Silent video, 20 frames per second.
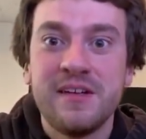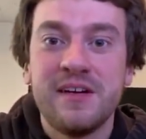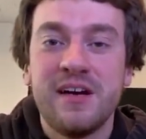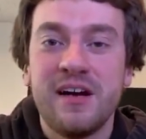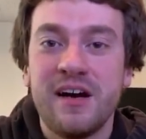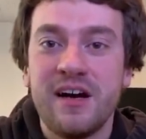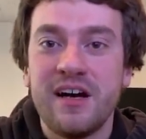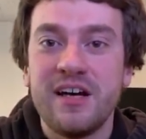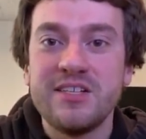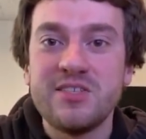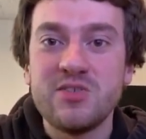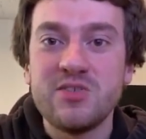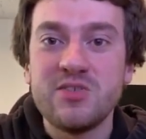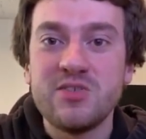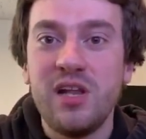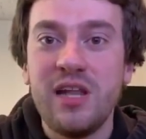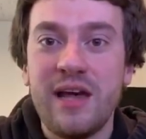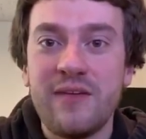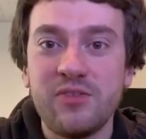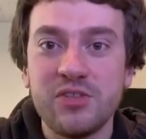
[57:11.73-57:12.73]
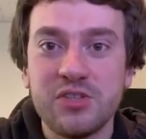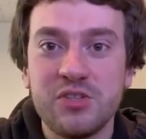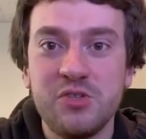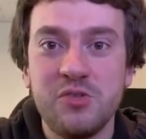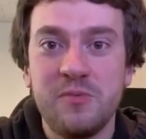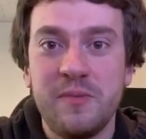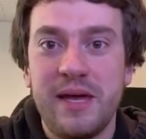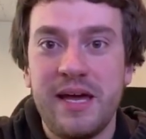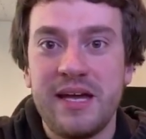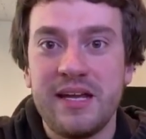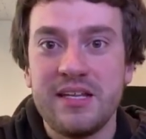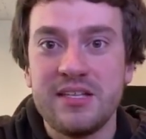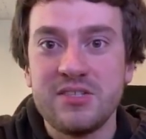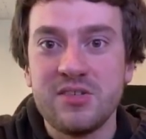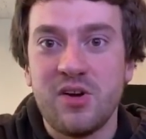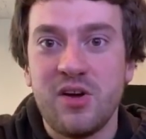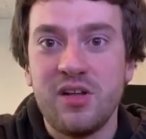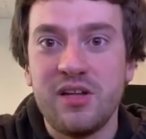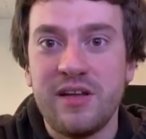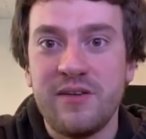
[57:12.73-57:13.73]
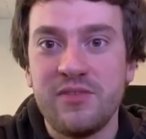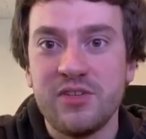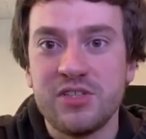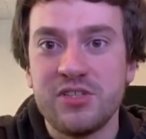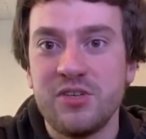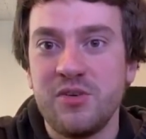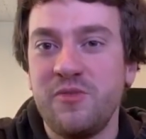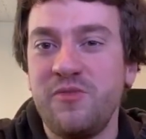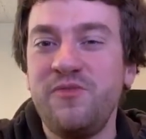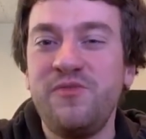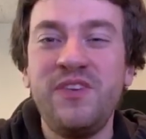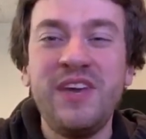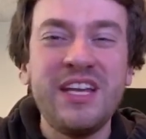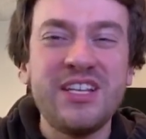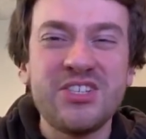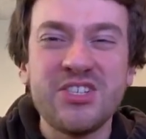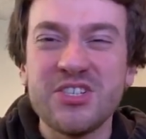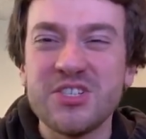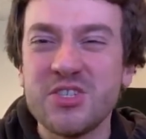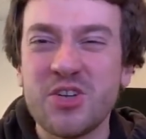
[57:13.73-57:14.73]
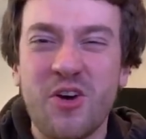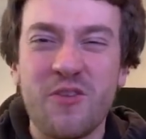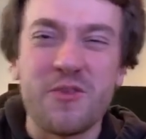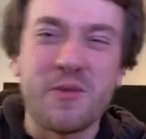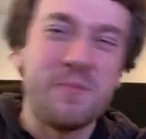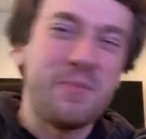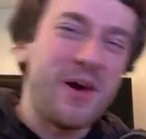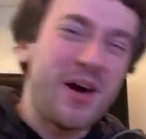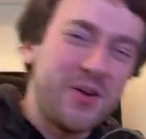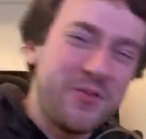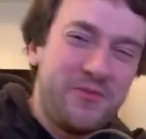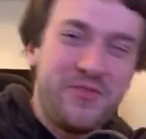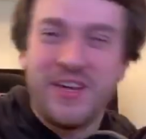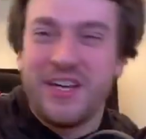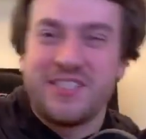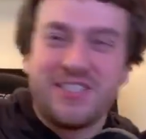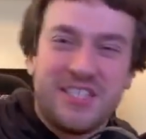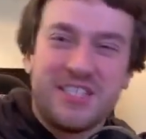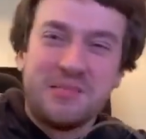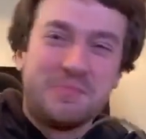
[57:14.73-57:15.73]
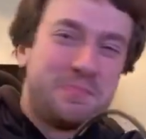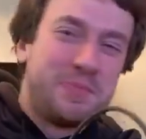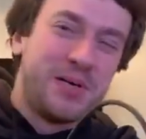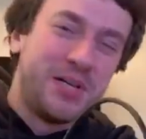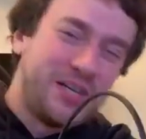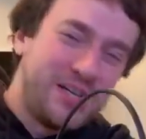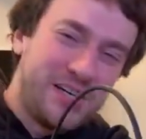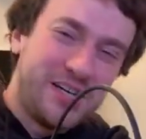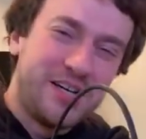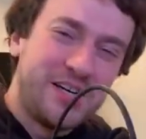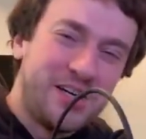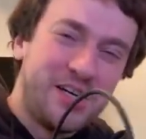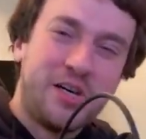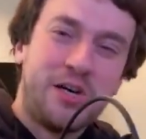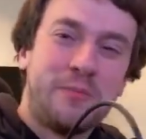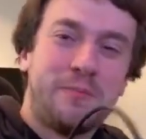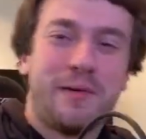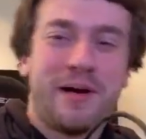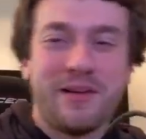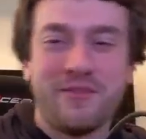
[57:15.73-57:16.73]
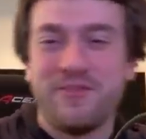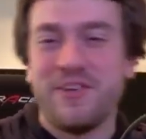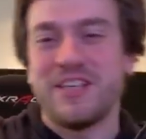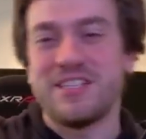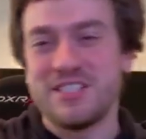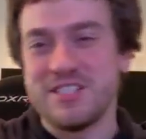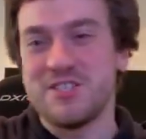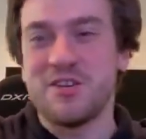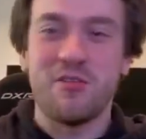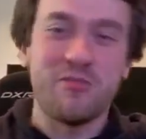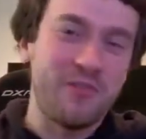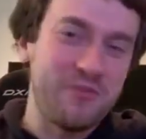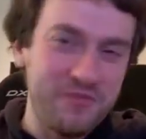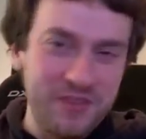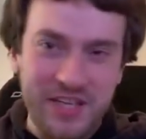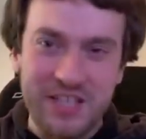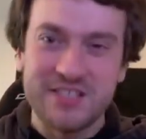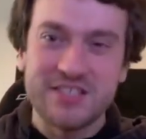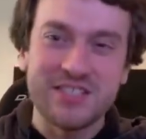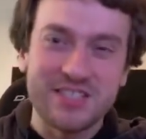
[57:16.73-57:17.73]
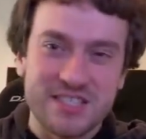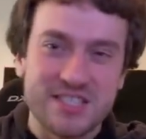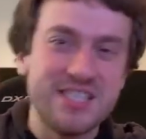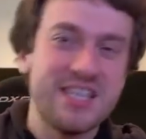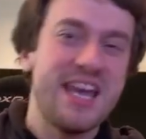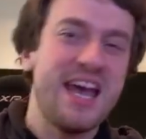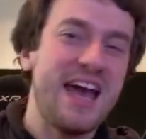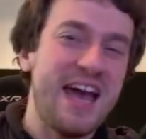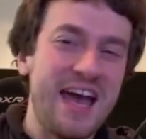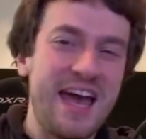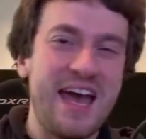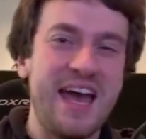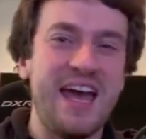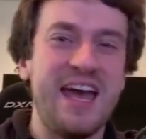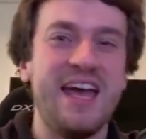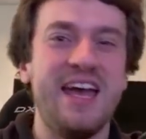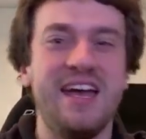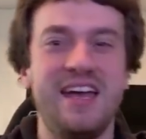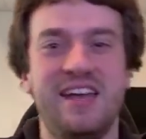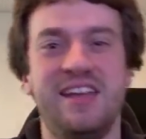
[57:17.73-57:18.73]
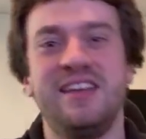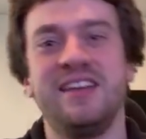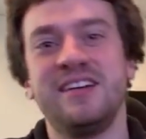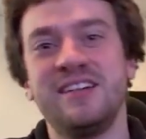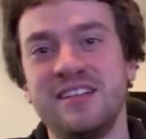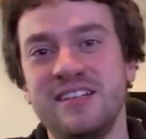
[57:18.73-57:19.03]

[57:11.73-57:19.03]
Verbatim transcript: Uh, it's all level two, man. It's all level two. Features over bug fixes. Boo! Bug fixes over features. Yay!